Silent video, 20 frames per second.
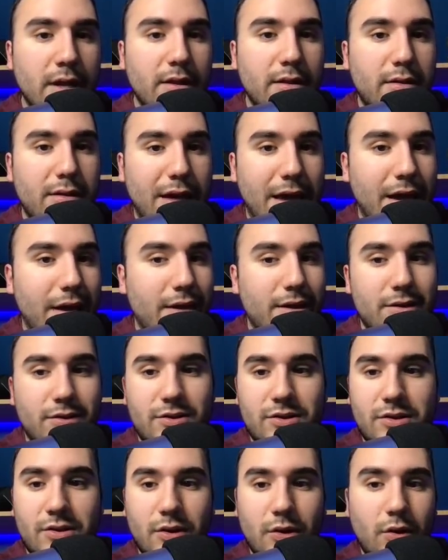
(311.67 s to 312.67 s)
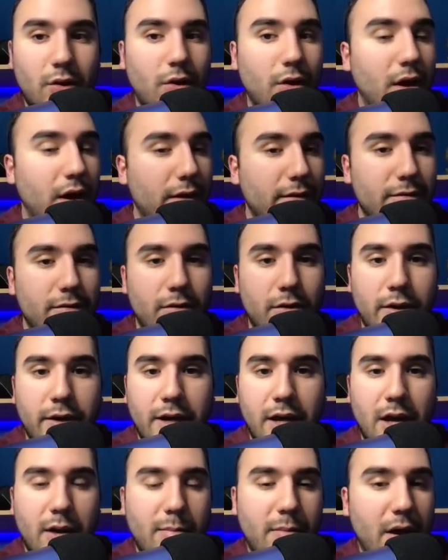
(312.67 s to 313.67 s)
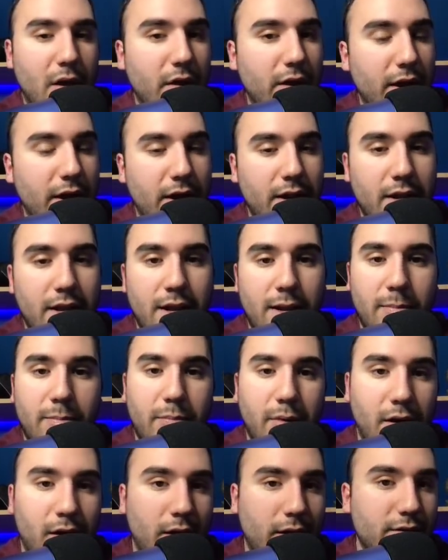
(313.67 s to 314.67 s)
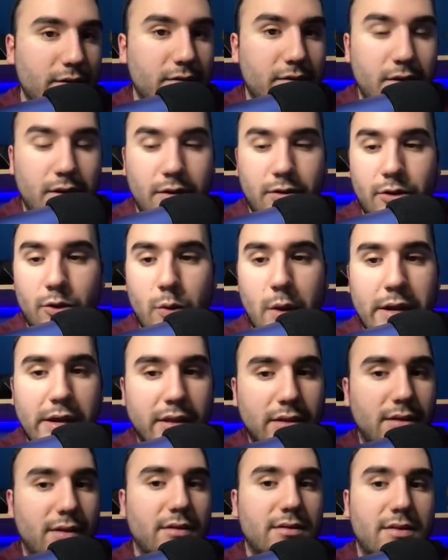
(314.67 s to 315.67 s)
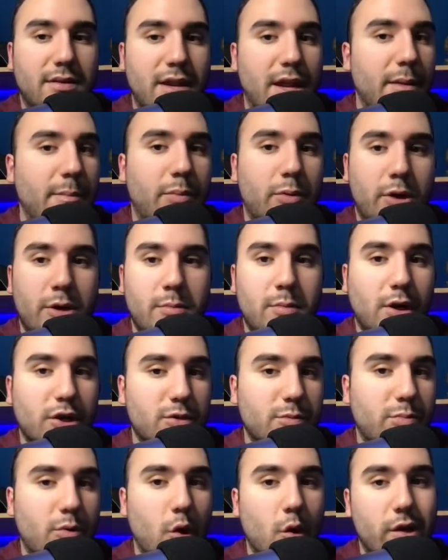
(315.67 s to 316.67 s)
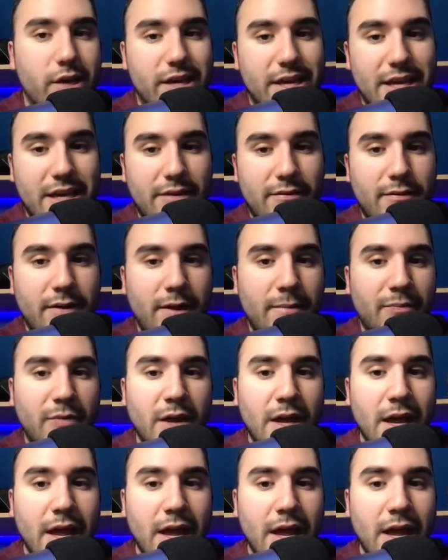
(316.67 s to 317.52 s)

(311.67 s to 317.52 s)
that is still hovering at about 88 bucks. Didn't do anything today. Pretty much broke even.